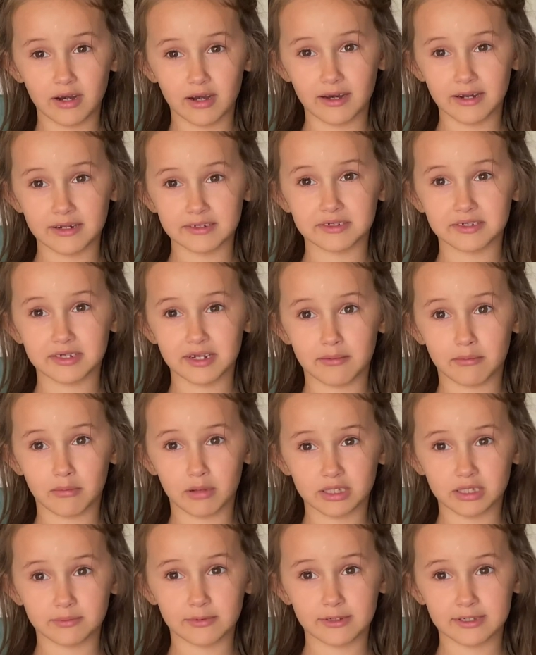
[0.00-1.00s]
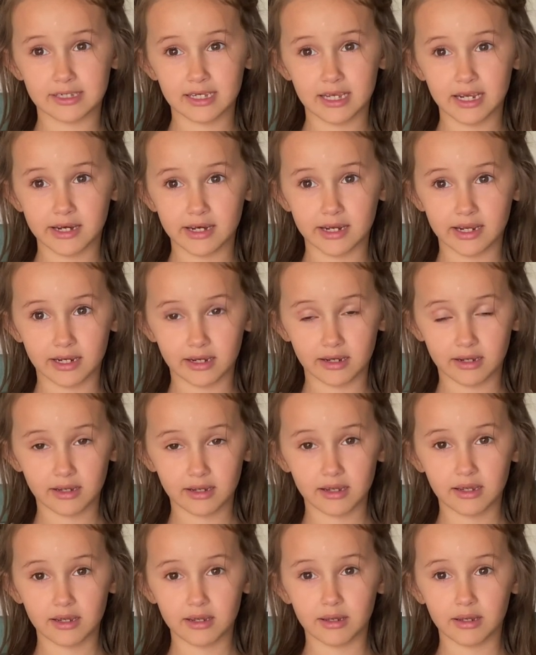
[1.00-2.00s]
an instant it must be Saint Nick.
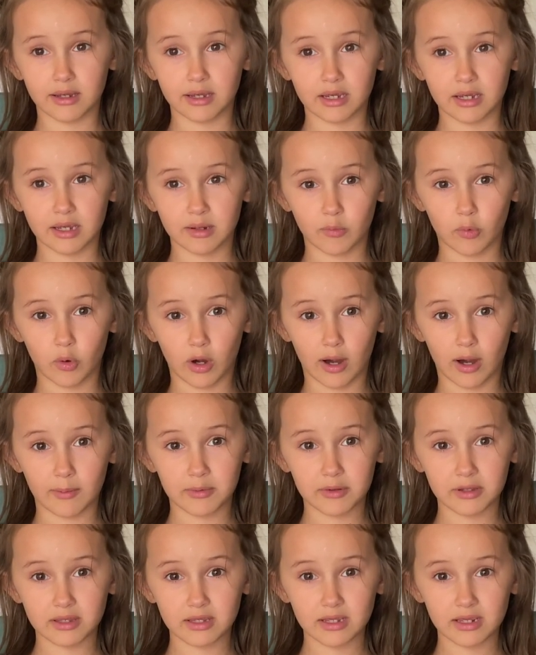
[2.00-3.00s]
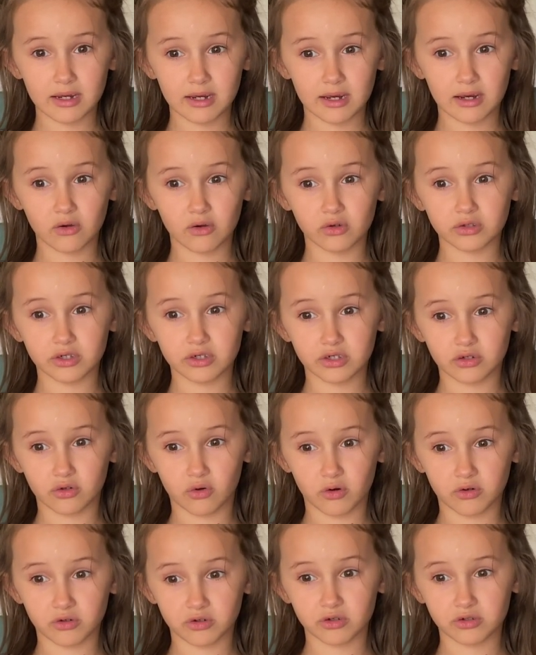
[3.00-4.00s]
More rapid than eagles, his
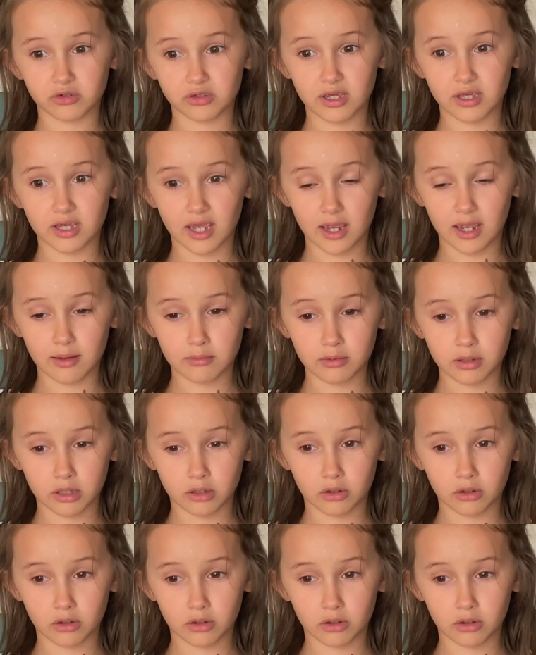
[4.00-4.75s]
coursers they came.